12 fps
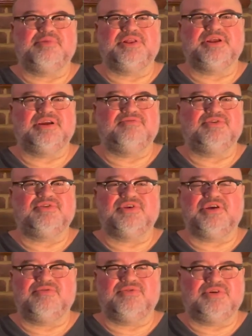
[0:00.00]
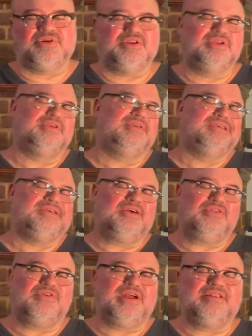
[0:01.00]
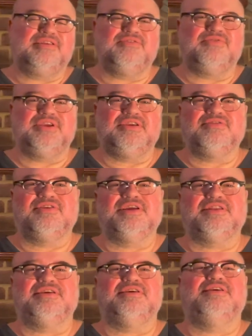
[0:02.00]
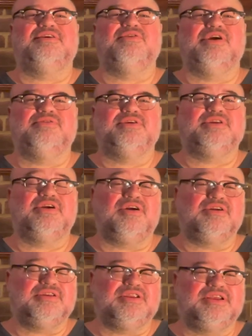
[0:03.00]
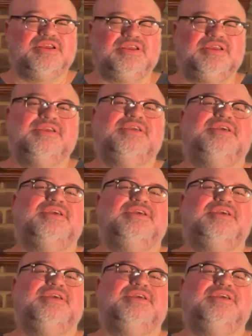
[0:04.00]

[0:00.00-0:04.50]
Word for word: But then I've discovered other activities like the grounded gardening.